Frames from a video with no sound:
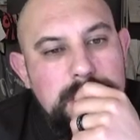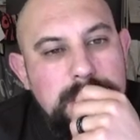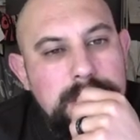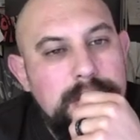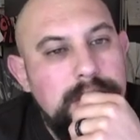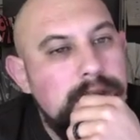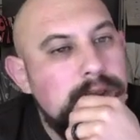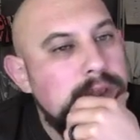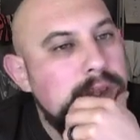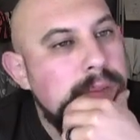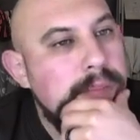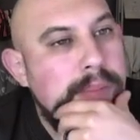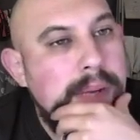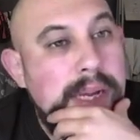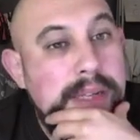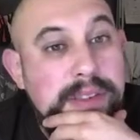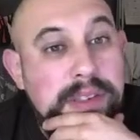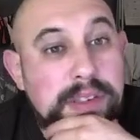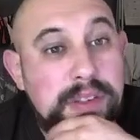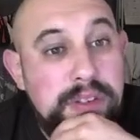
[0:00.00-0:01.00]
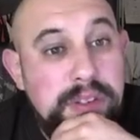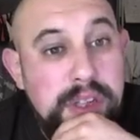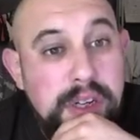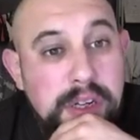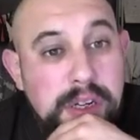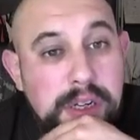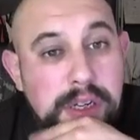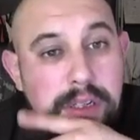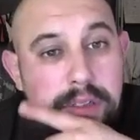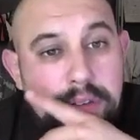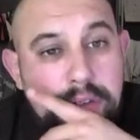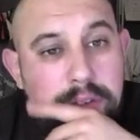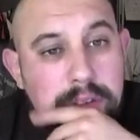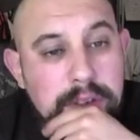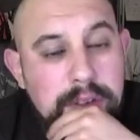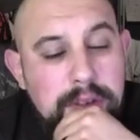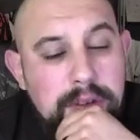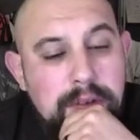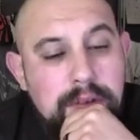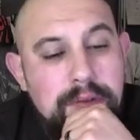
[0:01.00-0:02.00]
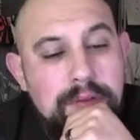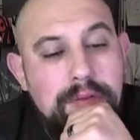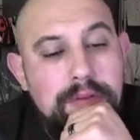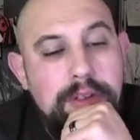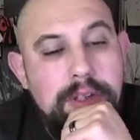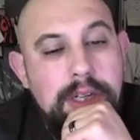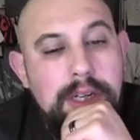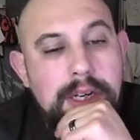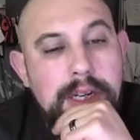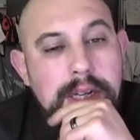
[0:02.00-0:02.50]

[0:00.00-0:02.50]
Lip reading: Pass and turned. Really?